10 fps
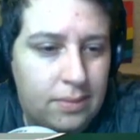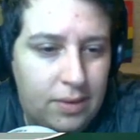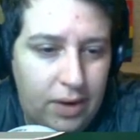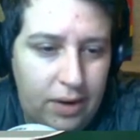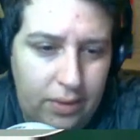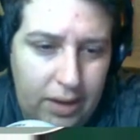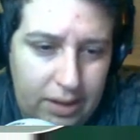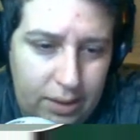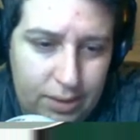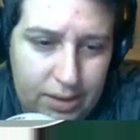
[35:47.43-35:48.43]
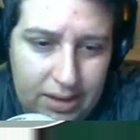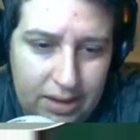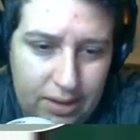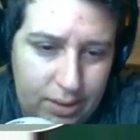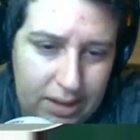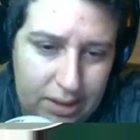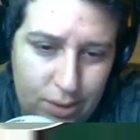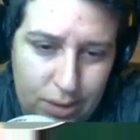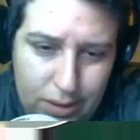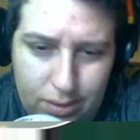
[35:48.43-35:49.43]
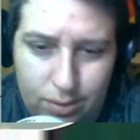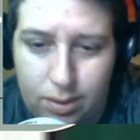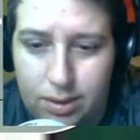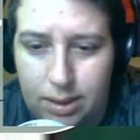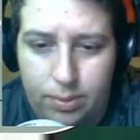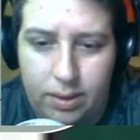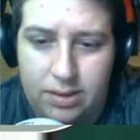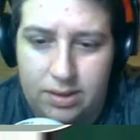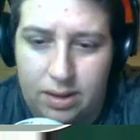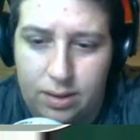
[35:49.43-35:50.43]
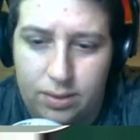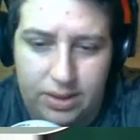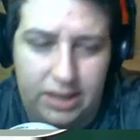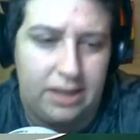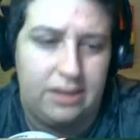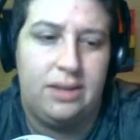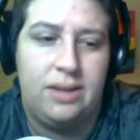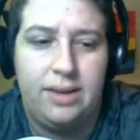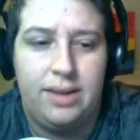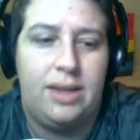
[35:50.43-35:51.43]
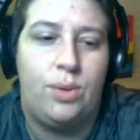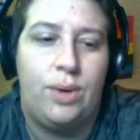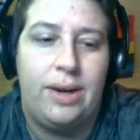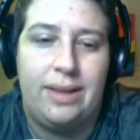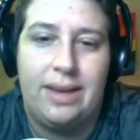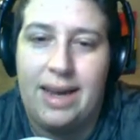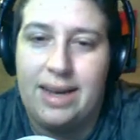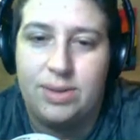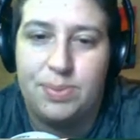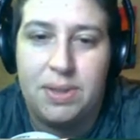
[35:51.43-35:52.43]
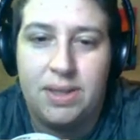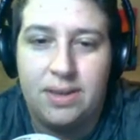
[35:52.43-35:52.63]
Firefly, noticing the new connection, crawled up onto Cove's hand. He quietly gasped.